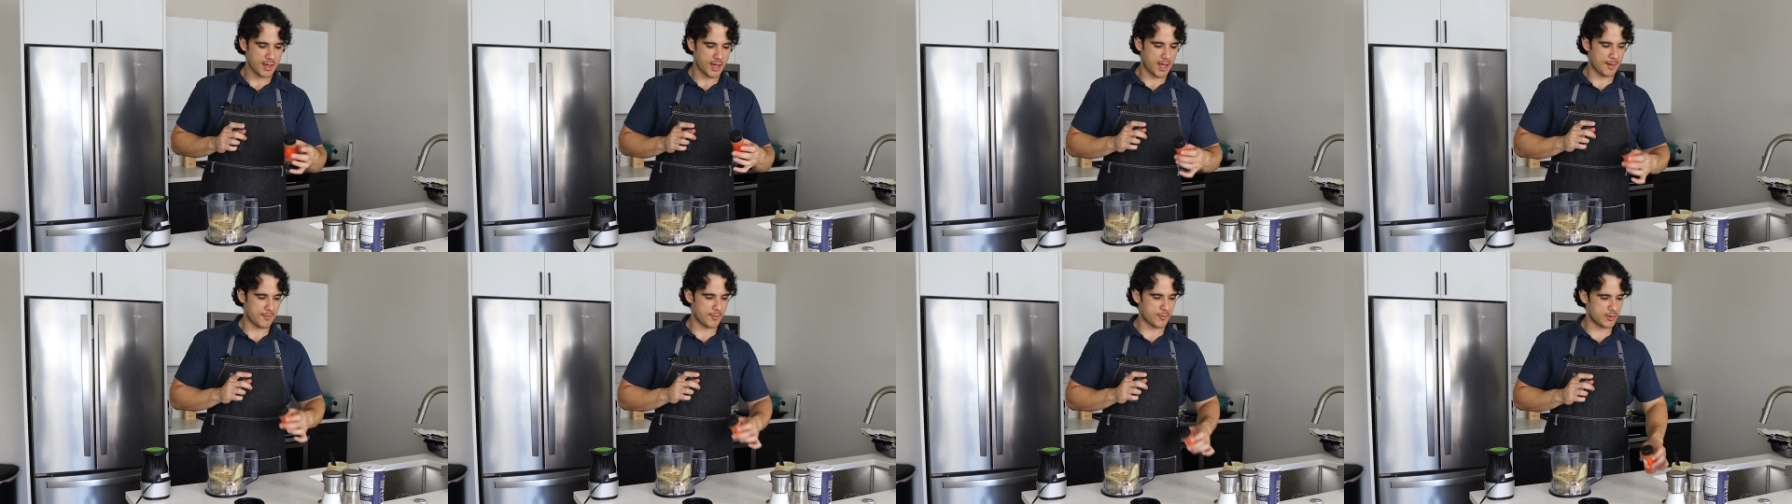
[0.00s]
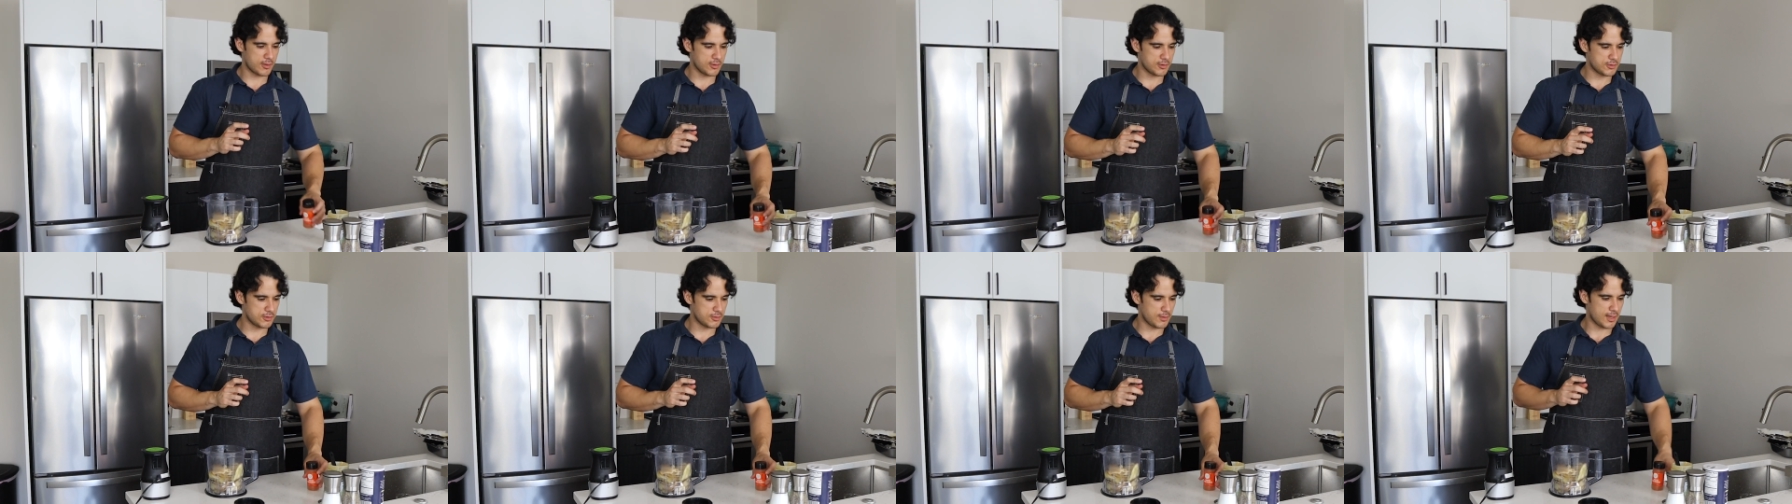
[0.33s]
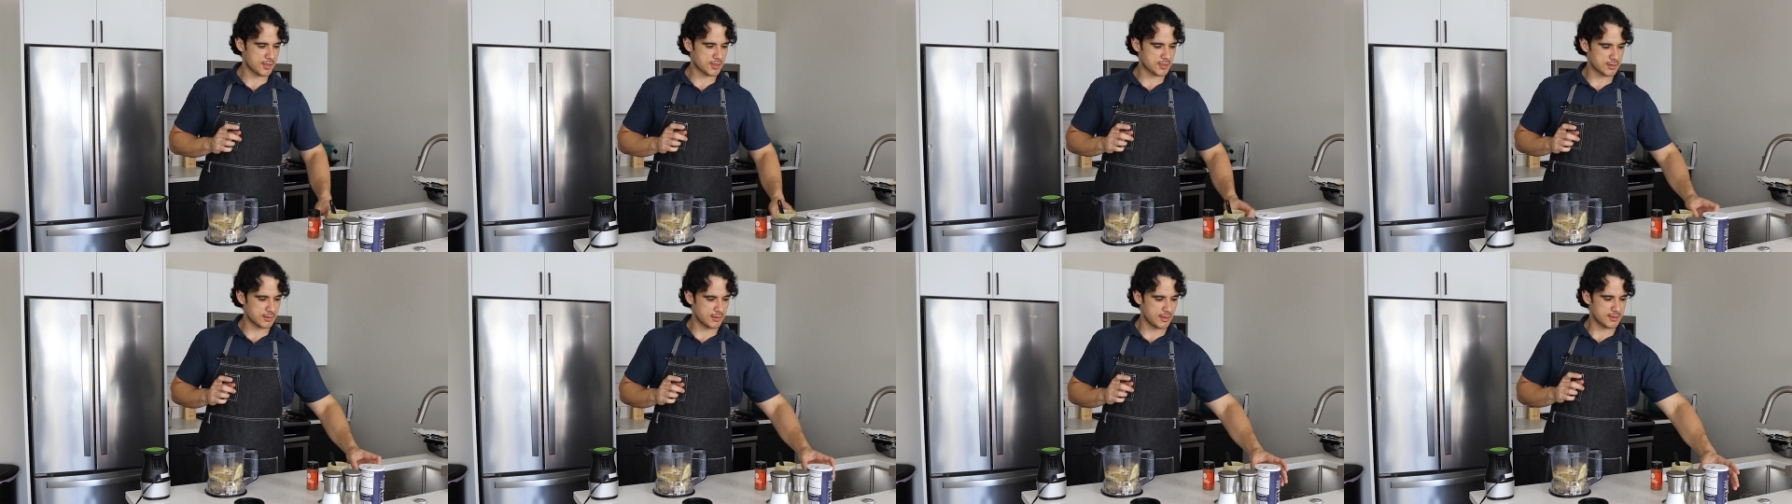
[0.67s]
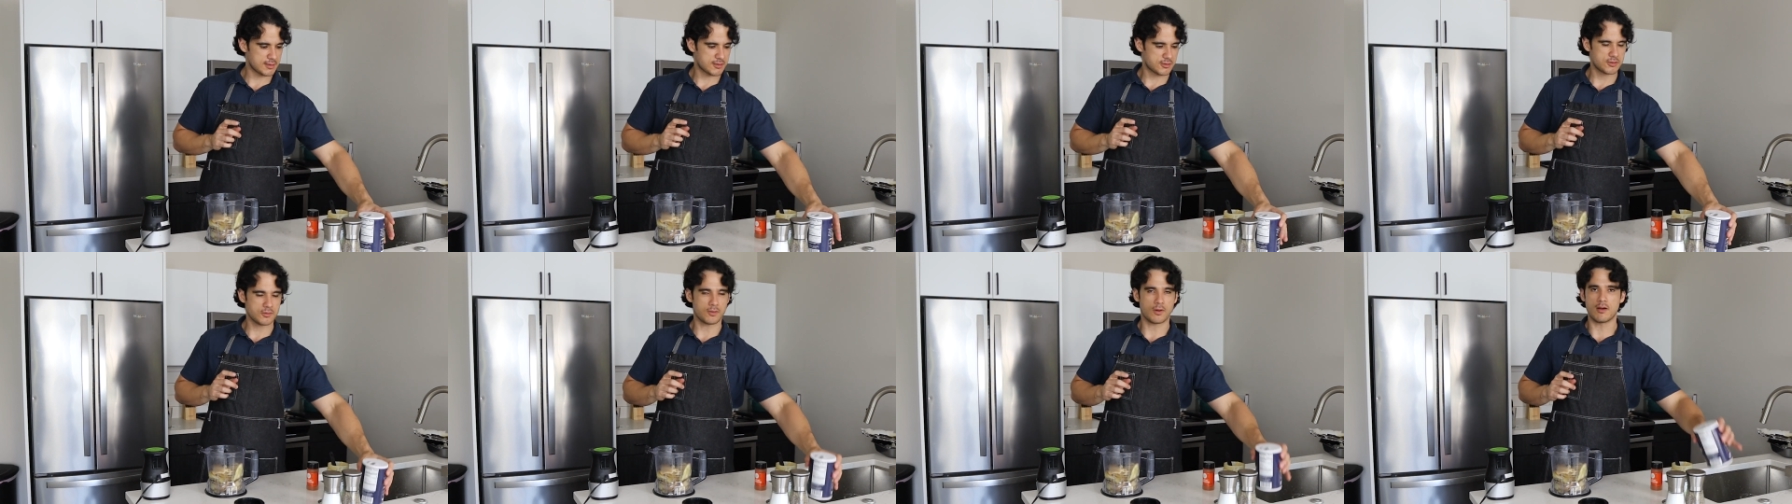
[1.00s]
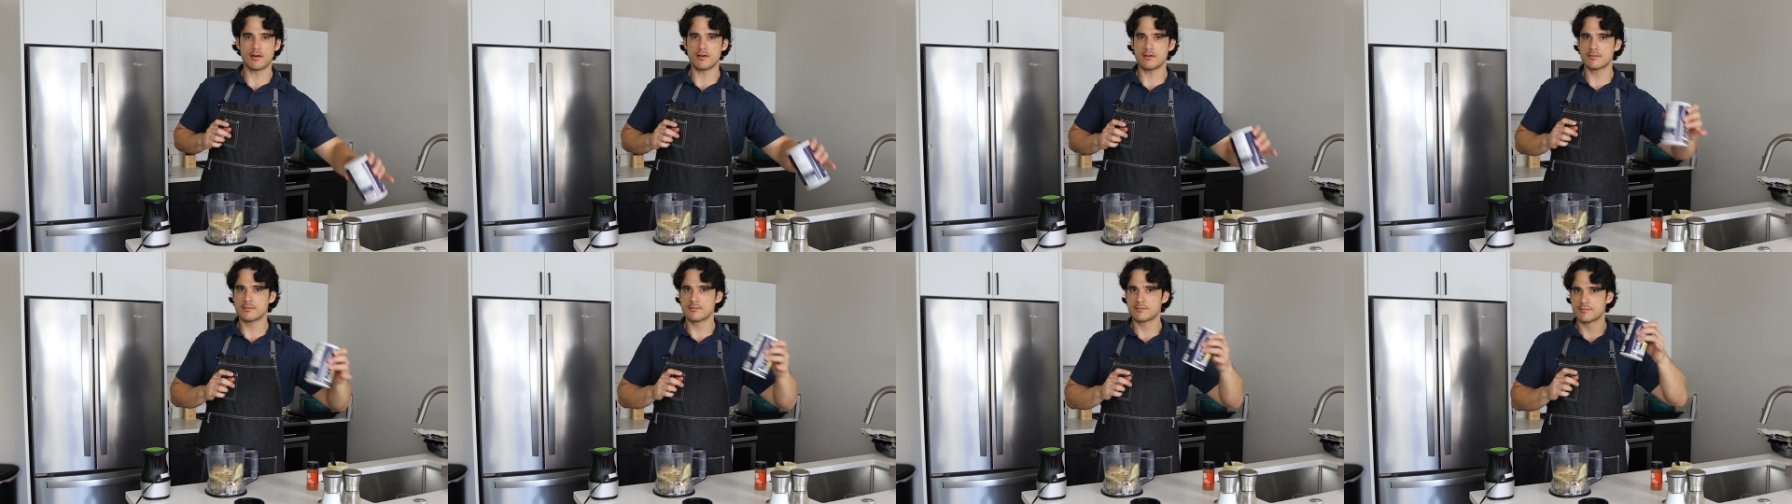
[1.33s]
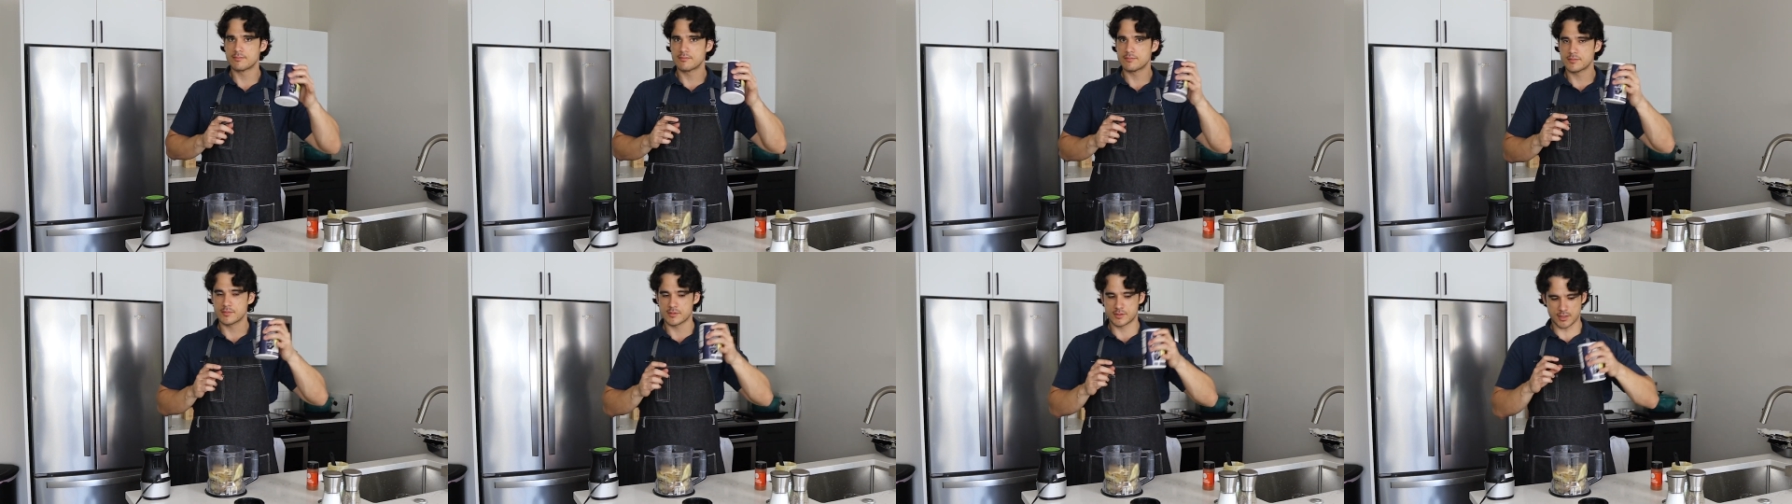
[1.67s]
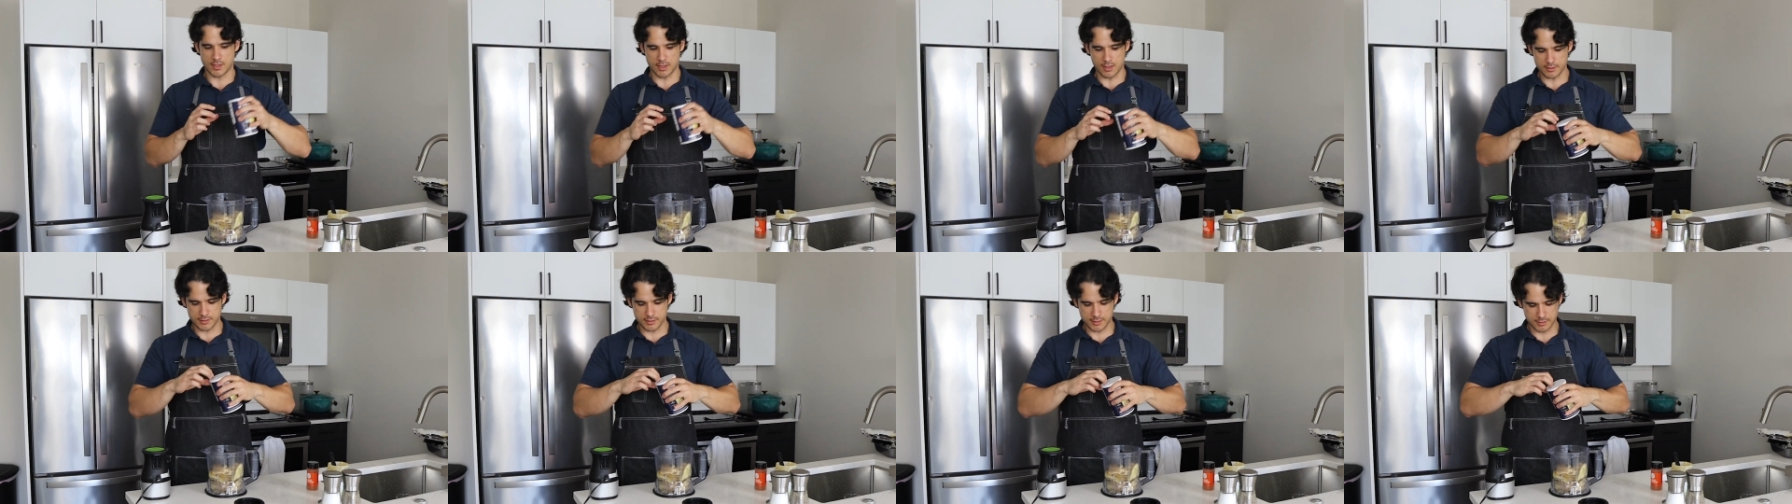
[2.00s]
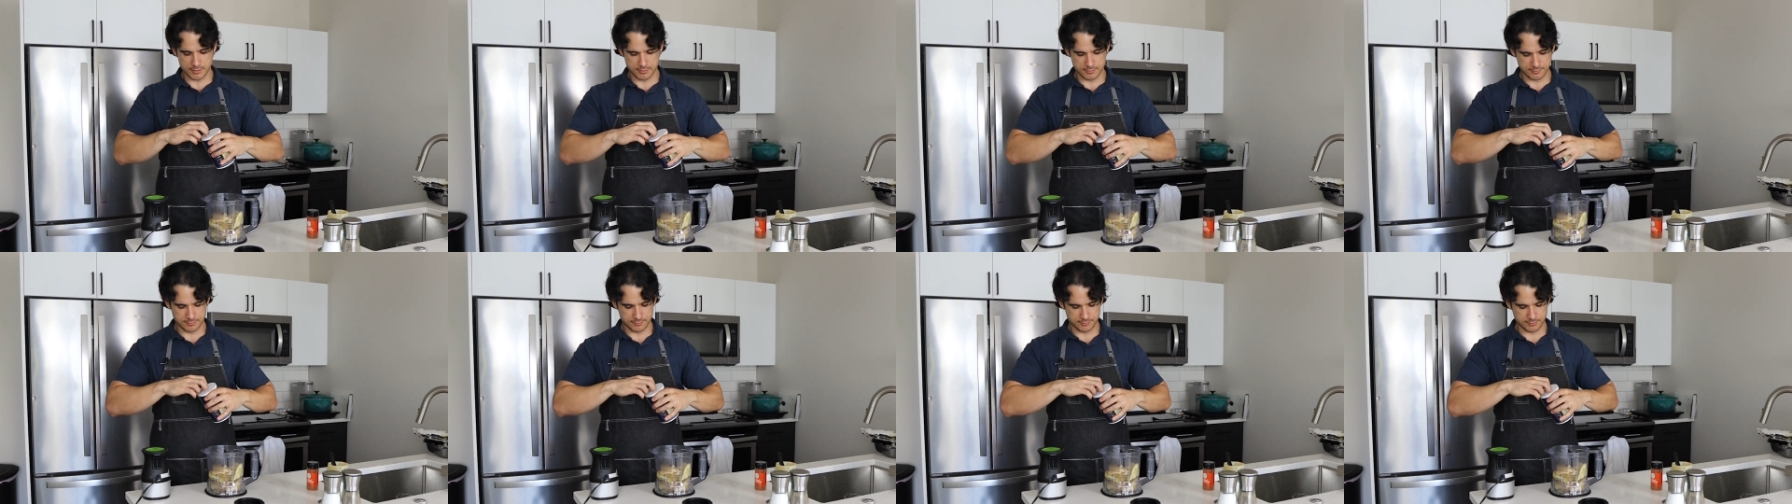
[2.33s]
I'm going to do, actually, let's do our salt,